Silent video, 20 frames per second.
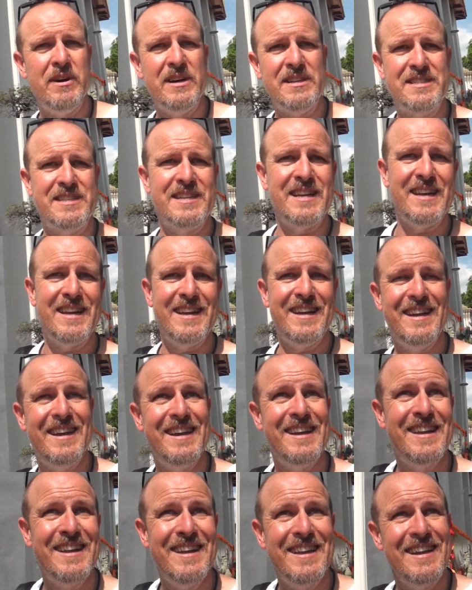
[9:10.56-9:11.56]
but
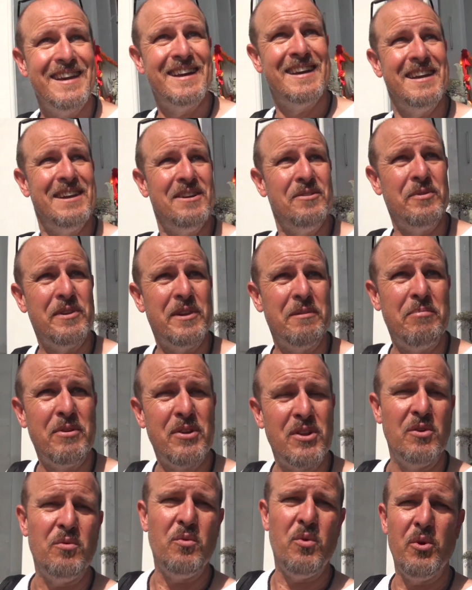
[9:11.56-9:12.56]
when a
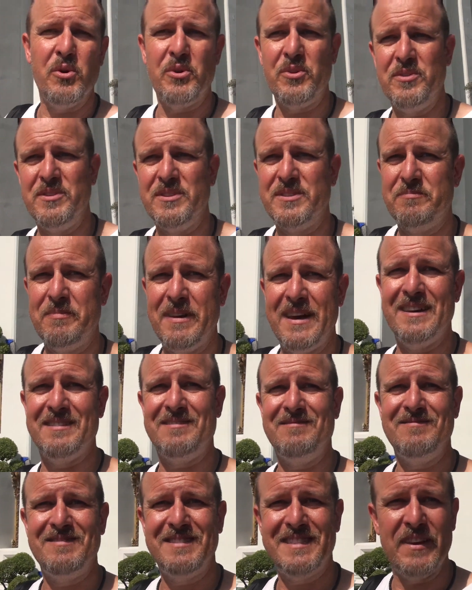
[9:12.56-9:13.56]
bottle of water is about
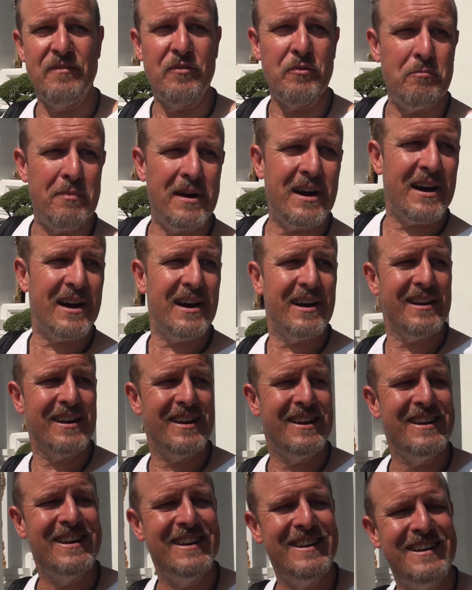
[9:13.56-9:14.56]
7 baht,
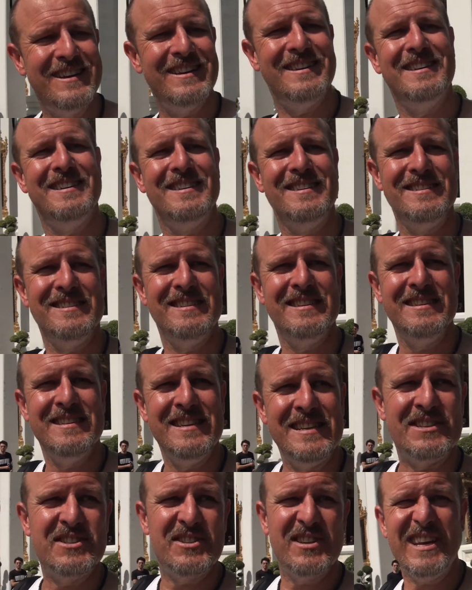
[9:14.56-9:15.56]

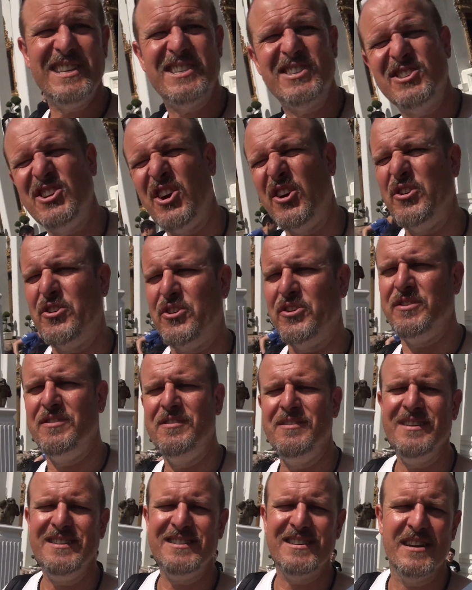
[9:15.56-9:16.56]
it's token.
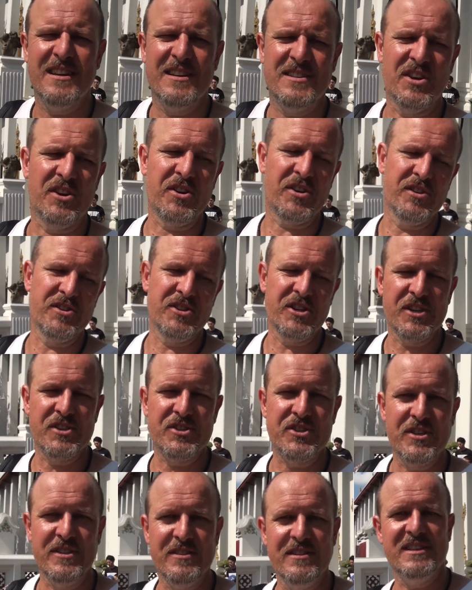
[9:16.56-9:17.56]
It's a token
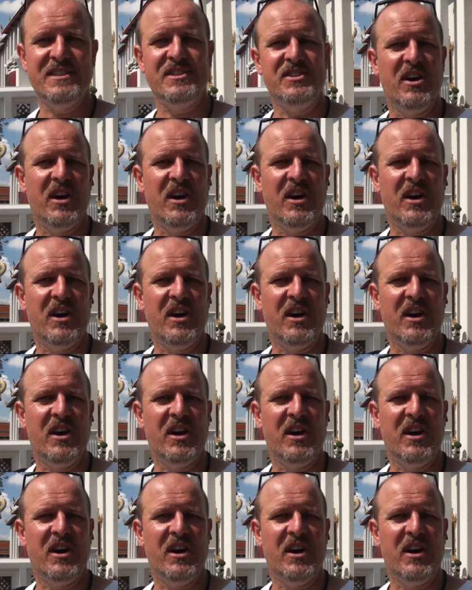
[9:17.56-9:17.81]
gesture. It's